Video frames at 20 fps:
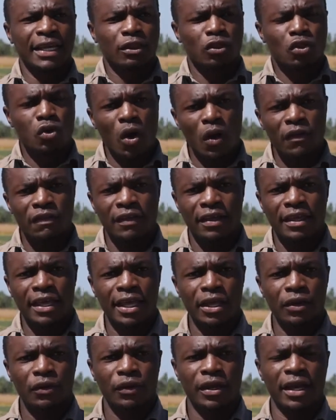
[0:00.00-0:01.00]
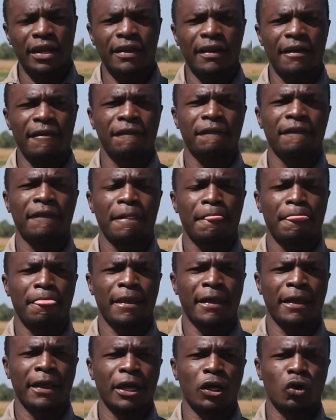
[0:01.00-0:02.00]
Throughout the year, you can have
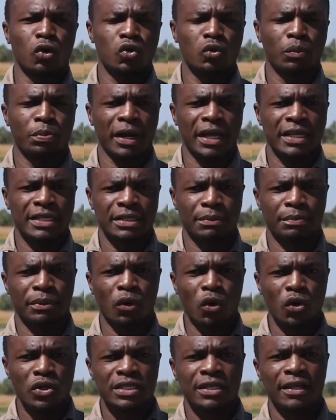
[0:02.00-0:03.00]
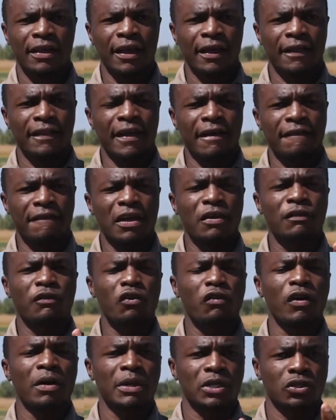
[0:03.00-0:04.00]
good price, because there are very
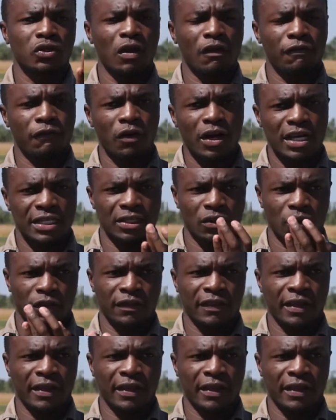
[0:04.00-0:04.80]
few farmers who are focusing on